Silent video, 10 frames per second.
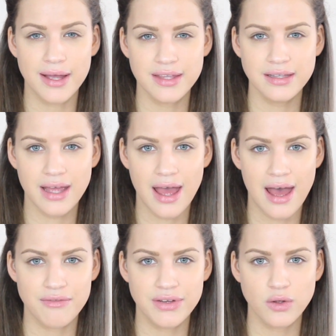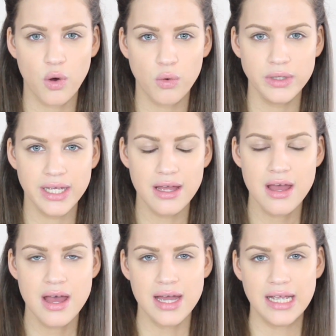I think they have it
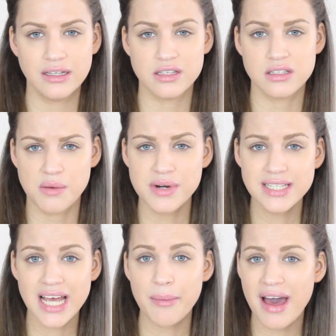only in the summertime.